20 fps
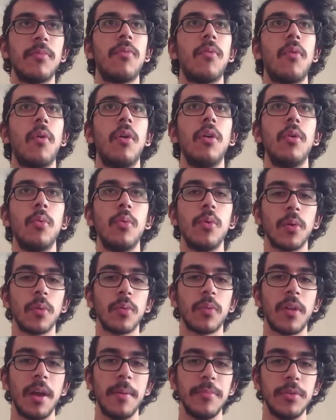for
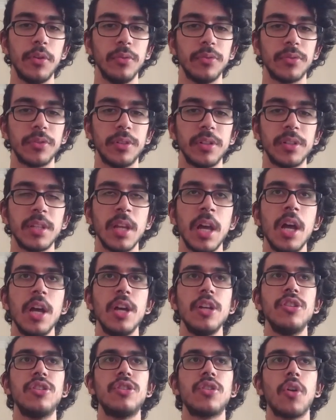real-time users.
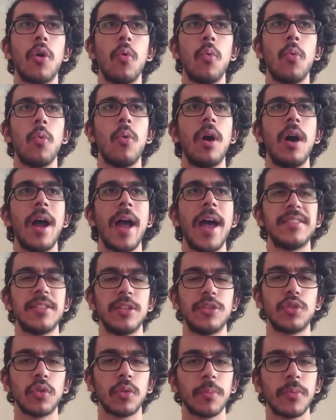So as
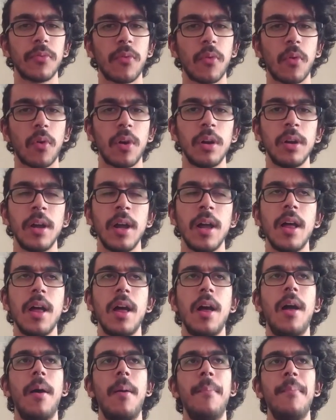I showed before,
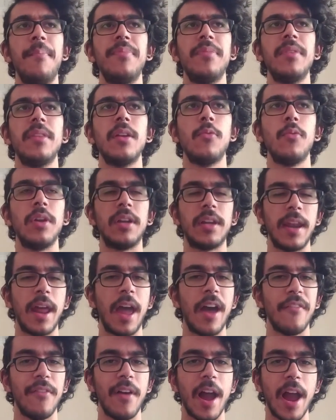we can
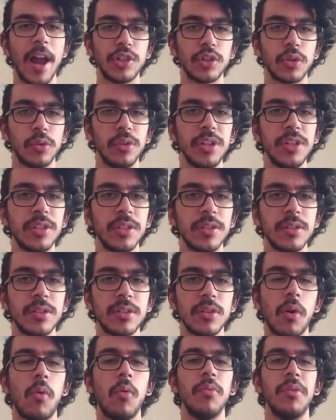have hash
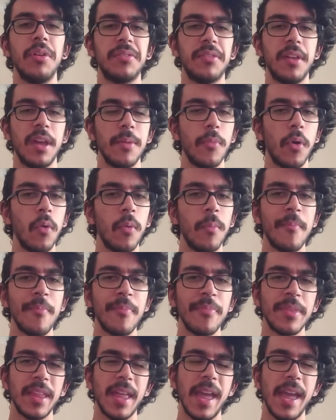collisions on the table,
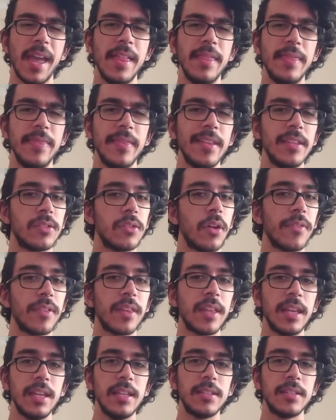and it's
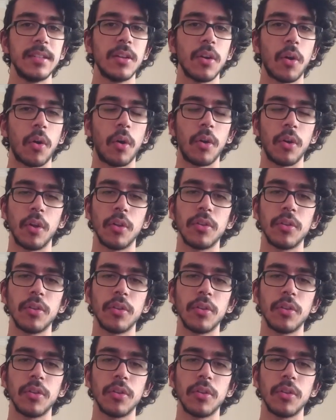not easy or